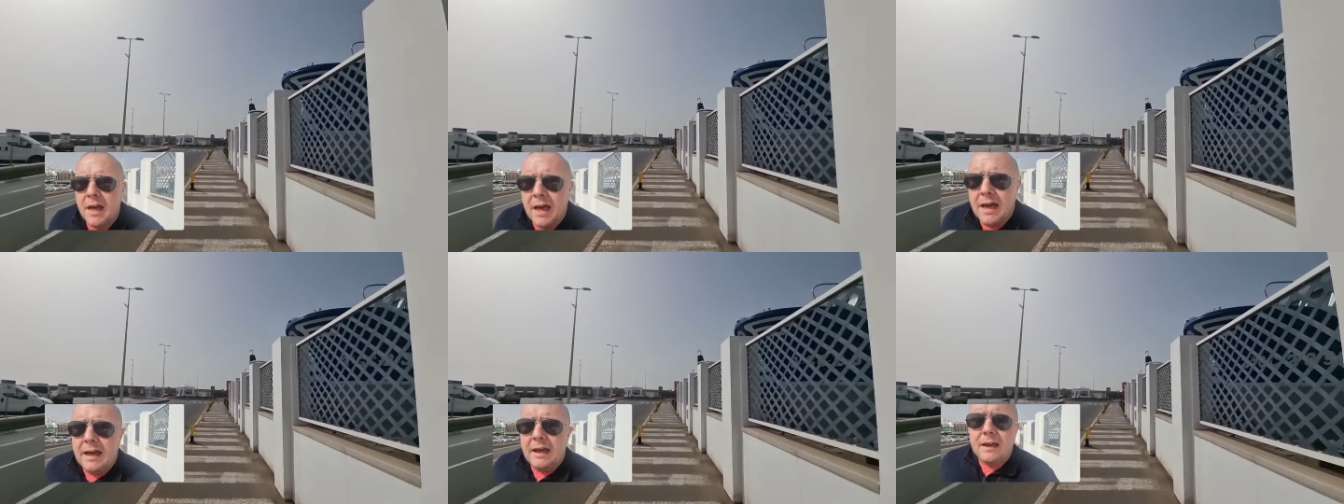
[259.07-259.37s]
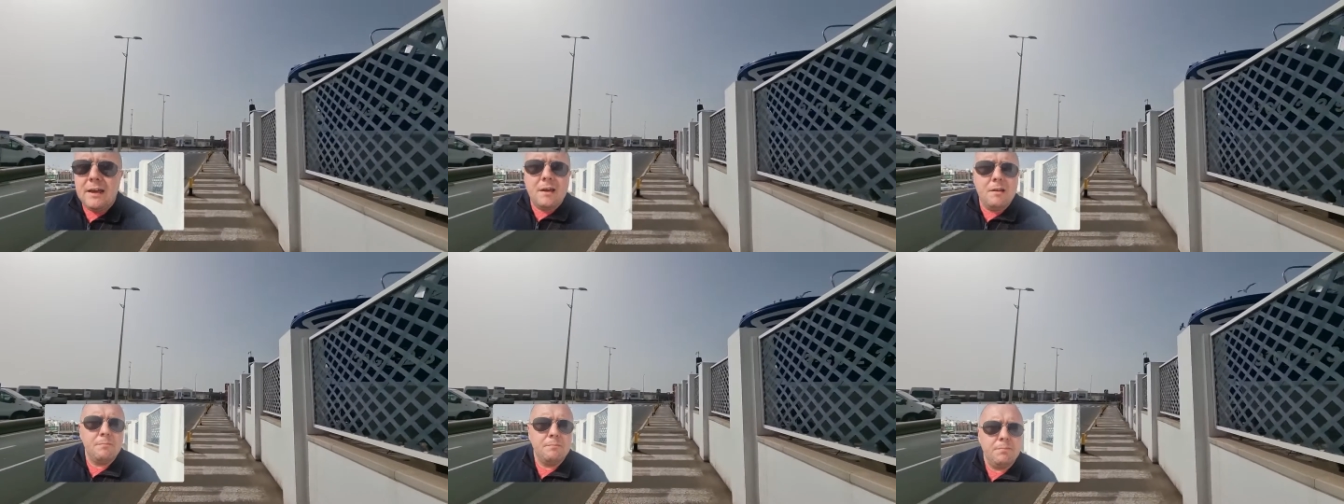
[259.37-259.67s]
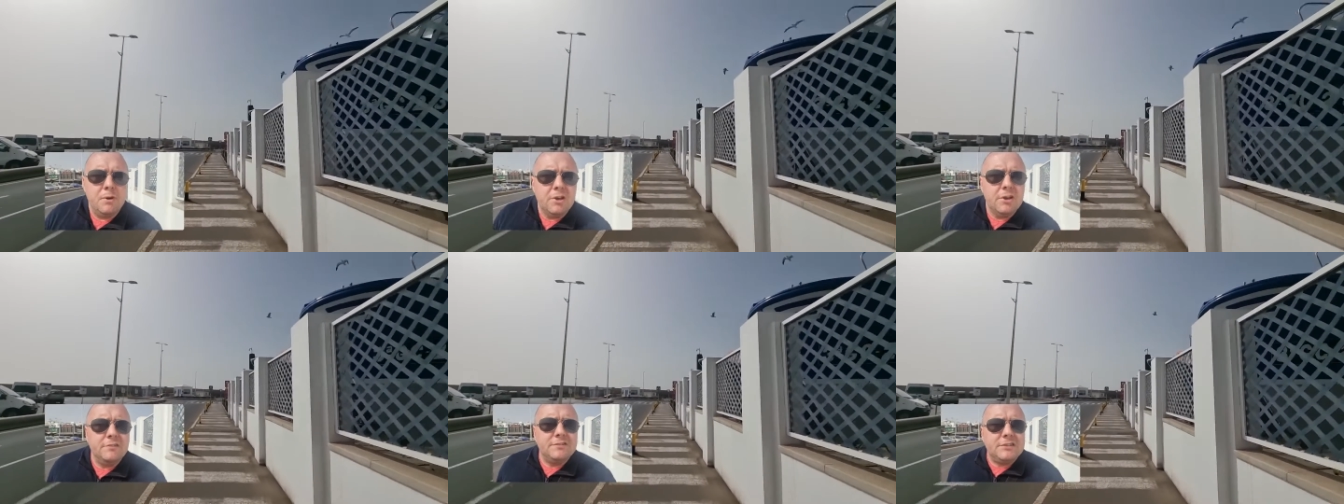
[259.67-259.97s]

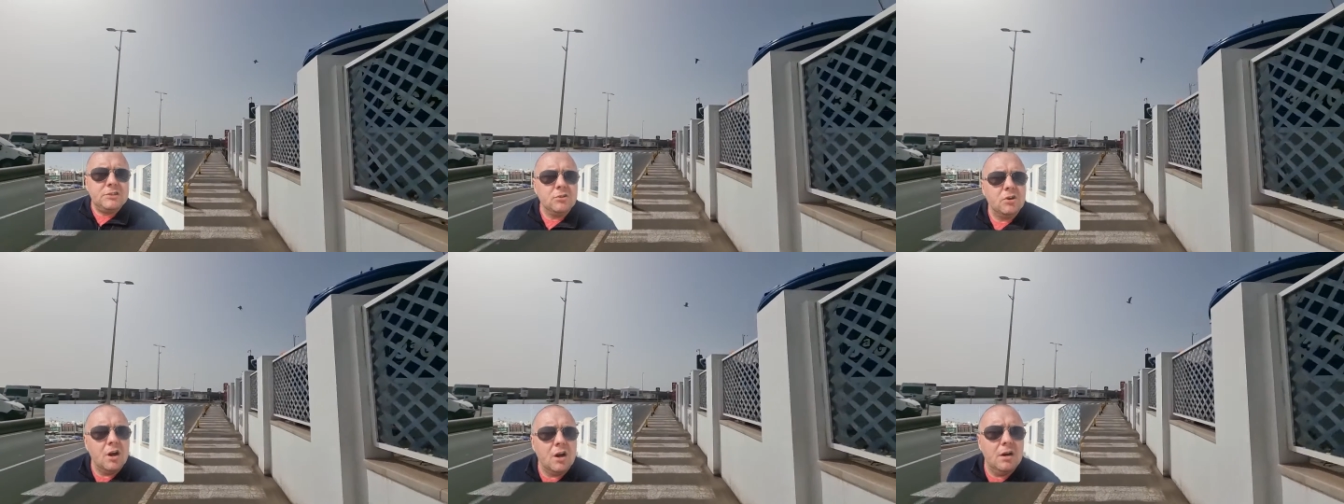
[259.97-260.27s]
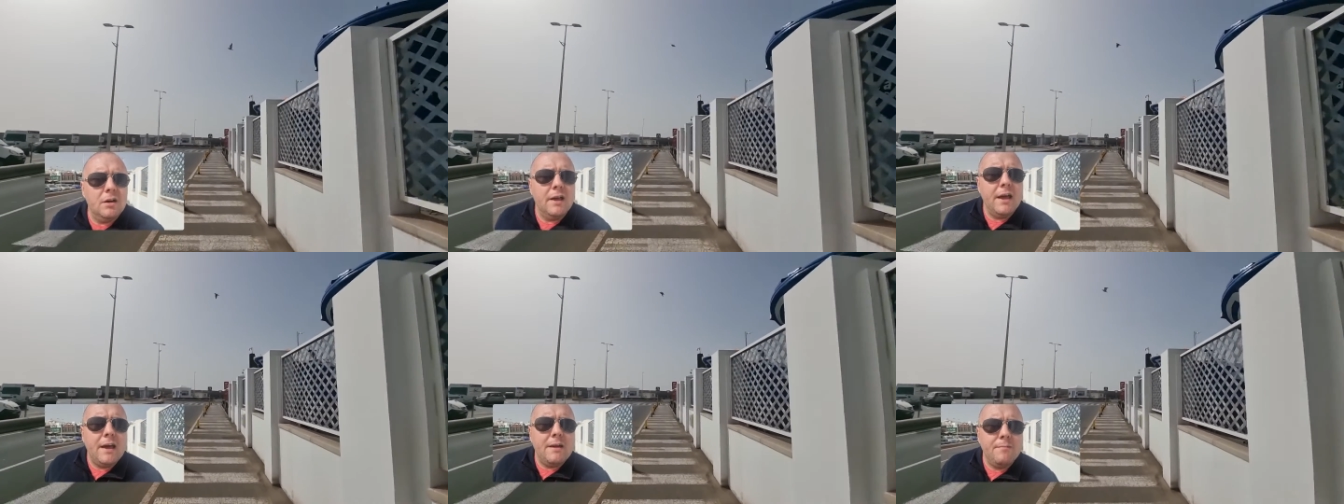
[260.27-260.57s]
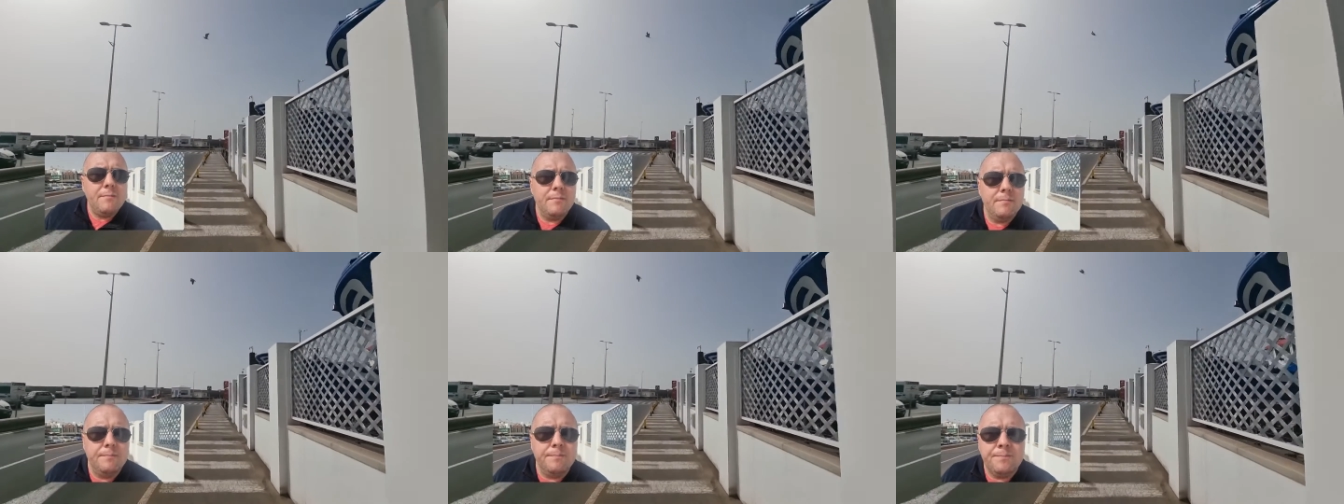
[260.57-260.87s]
um, but you've still got
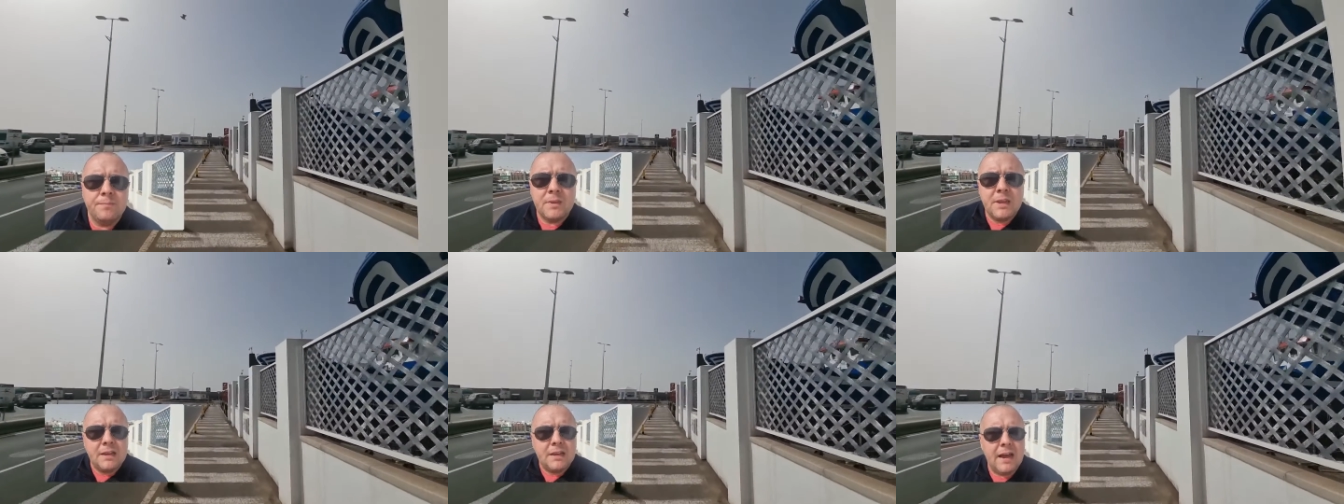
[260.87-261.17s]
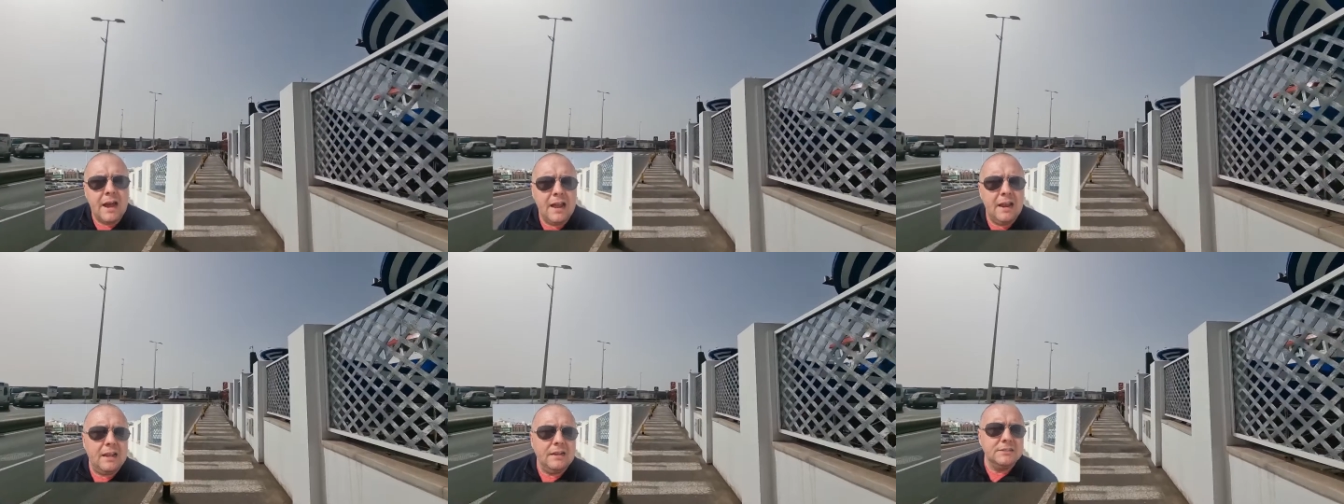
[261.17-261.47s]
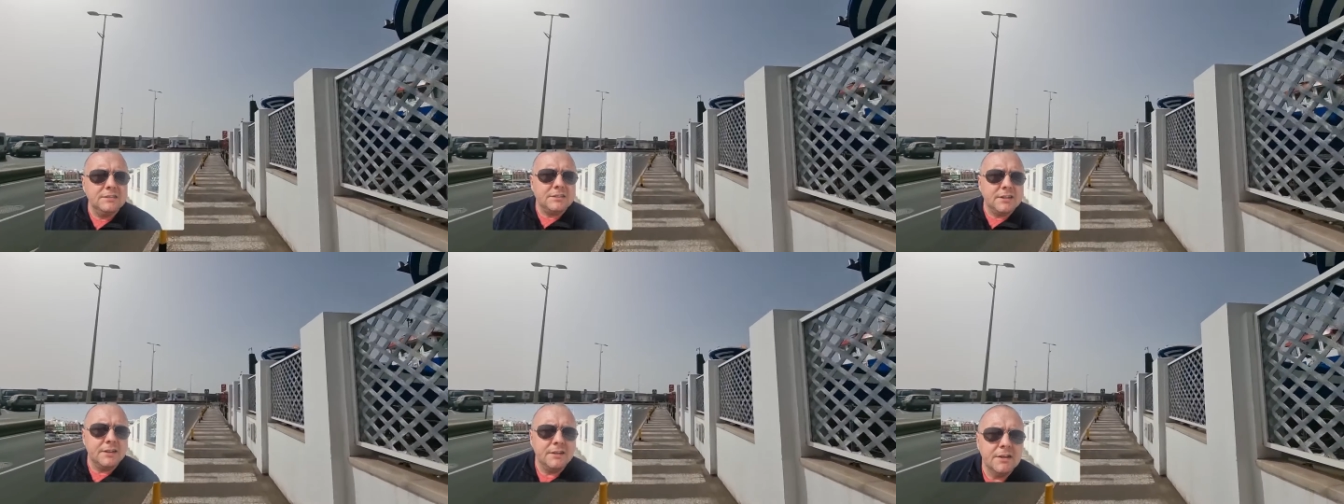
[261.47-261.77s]
um,
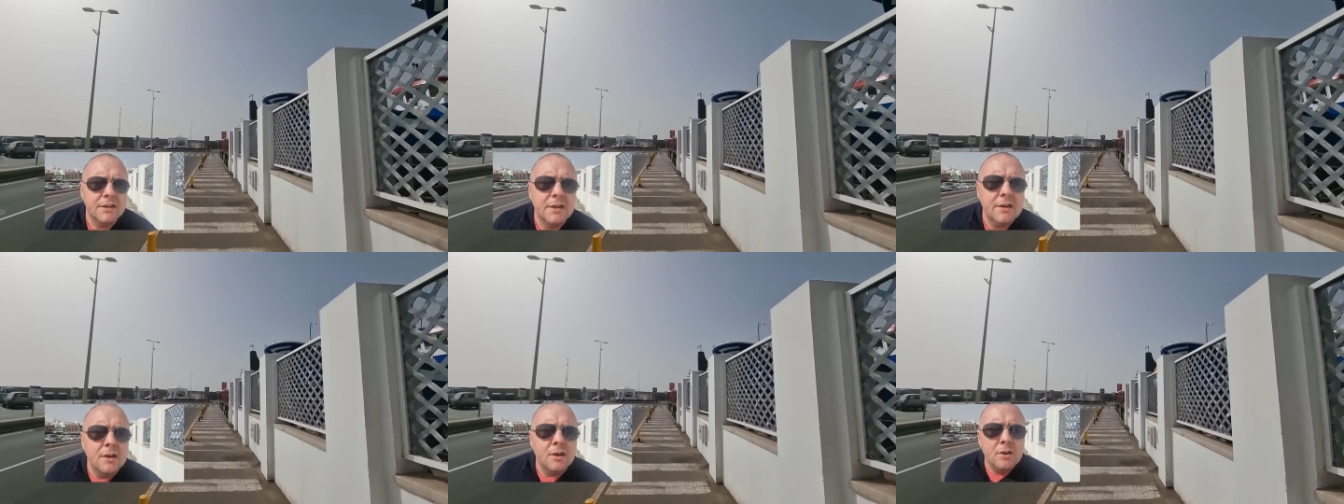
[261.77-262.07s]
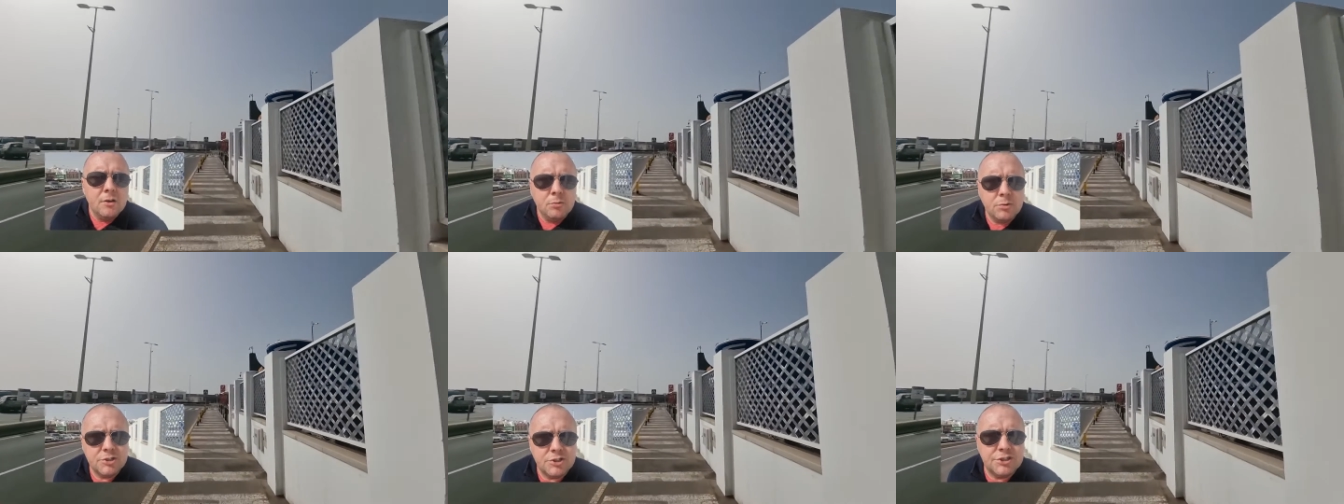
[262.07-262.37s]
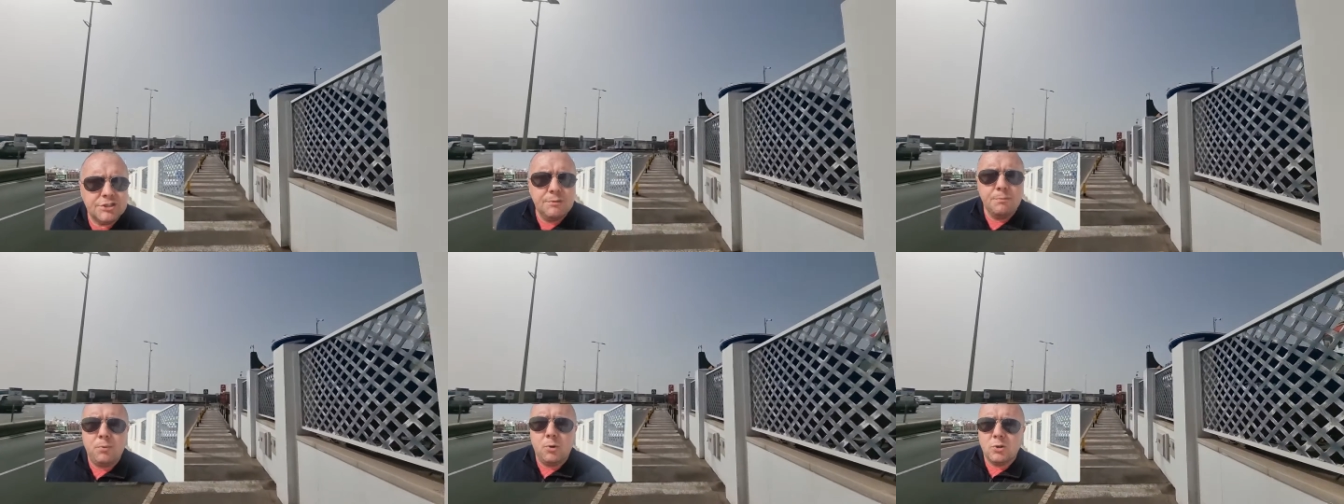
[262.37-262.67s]
Catlanza
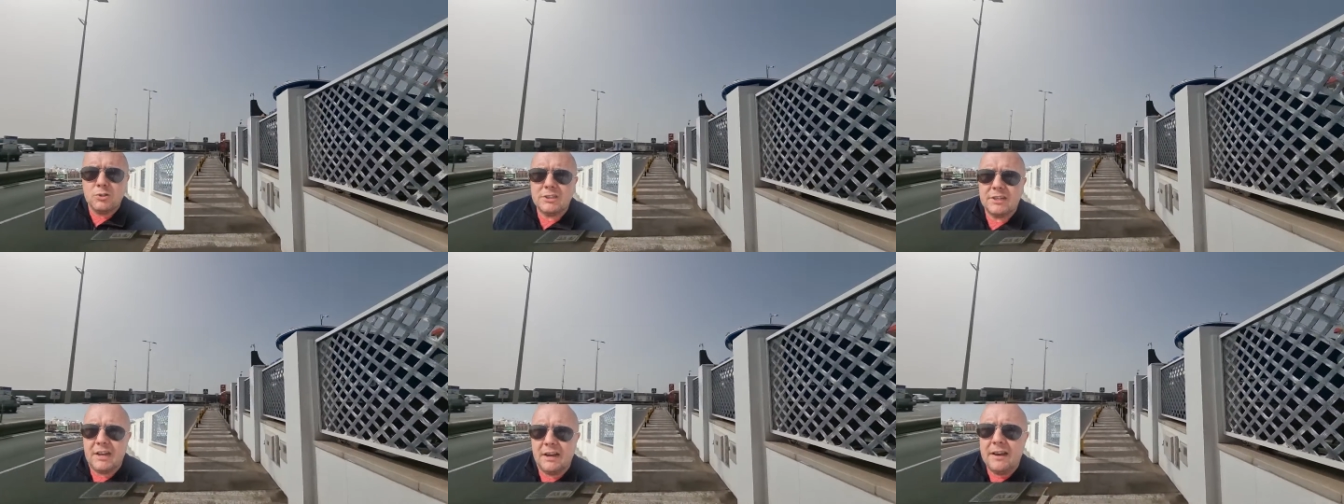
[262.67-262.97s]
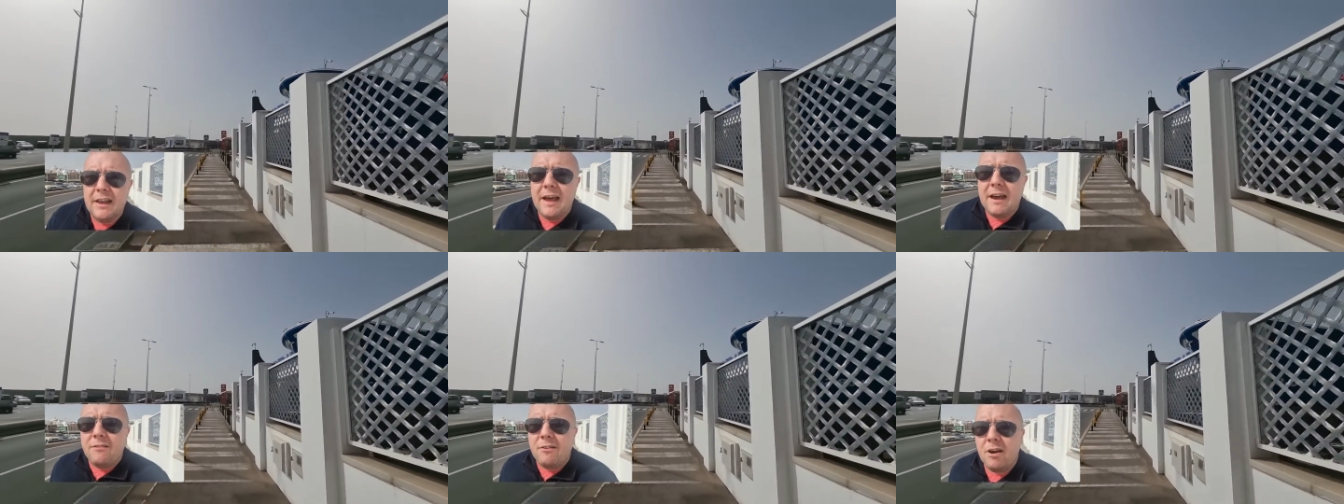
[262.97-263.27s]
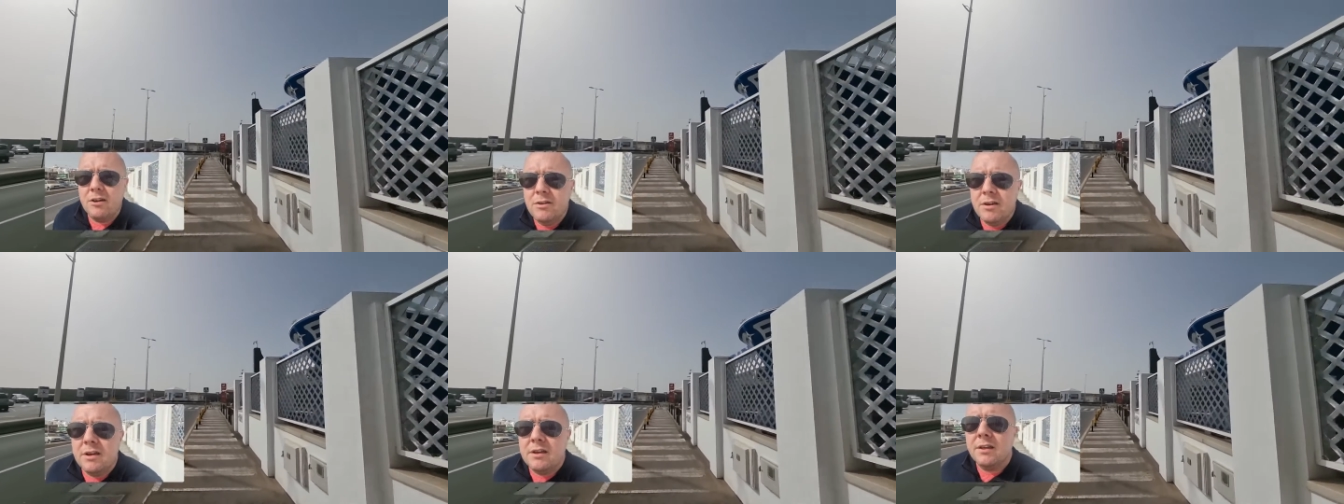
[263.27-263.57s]
which is in
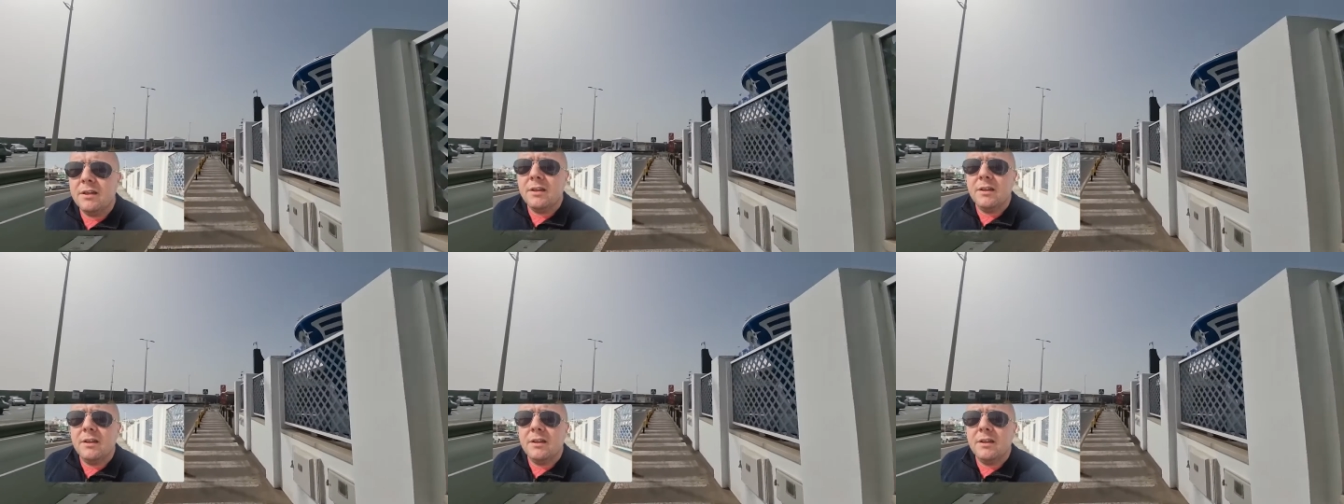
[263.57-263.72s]
Calero,